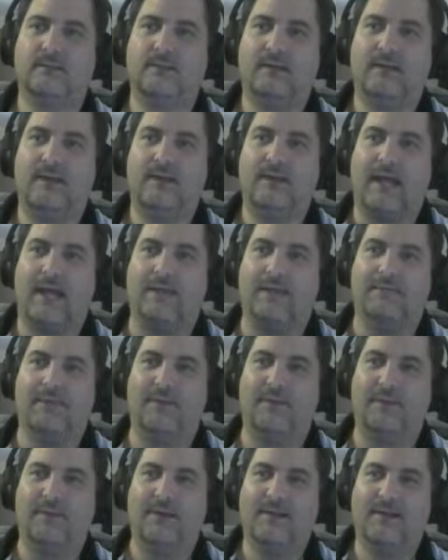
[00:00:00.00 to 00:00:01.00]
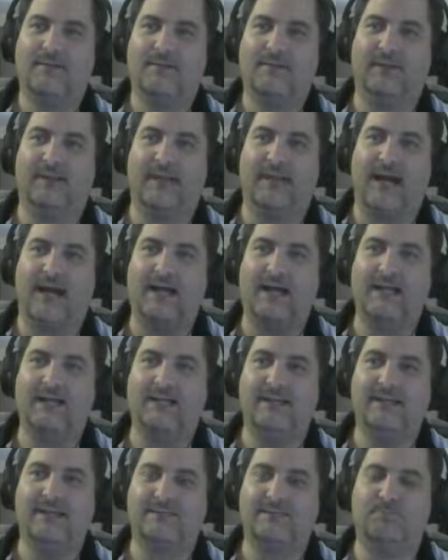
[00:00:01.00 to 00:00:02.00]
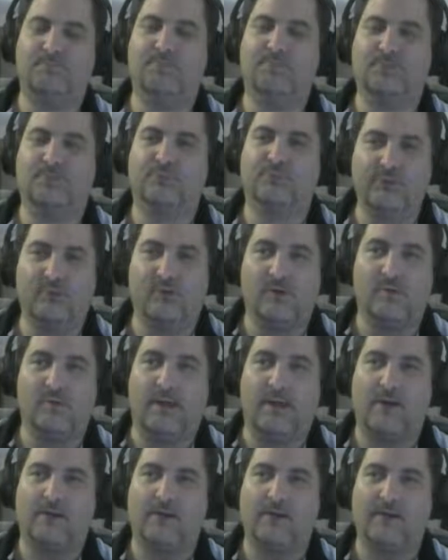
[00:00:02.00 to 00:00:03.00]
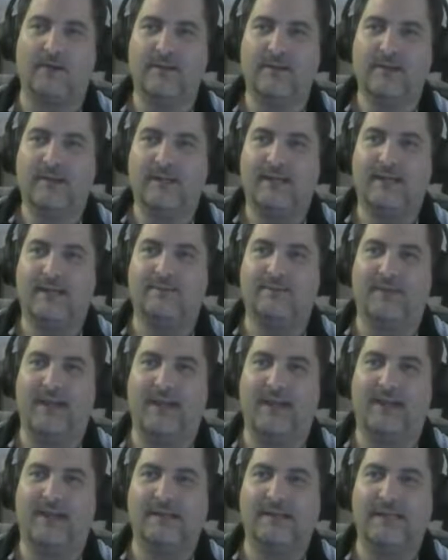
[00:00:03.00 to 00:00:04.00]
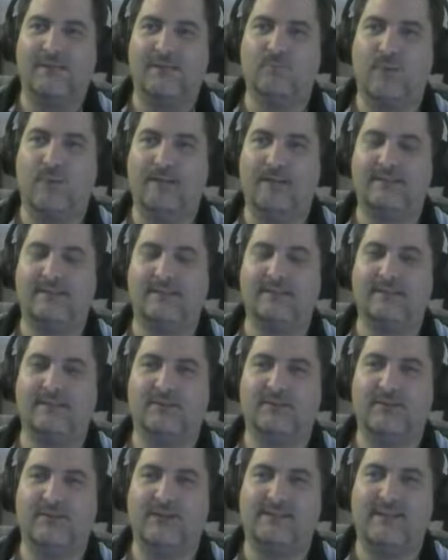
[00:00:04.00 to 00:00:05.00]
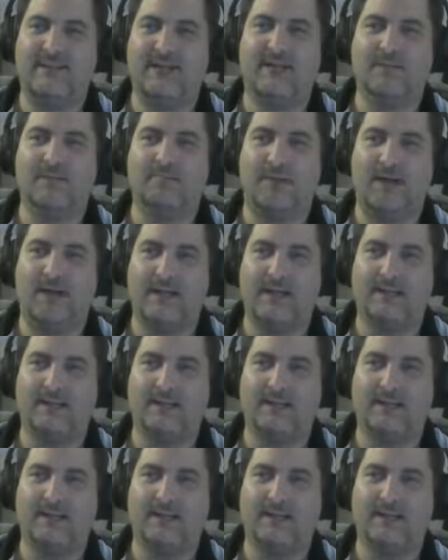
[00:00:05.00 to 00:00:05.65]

And the guy is brutal about it in that he waits until they take a bite,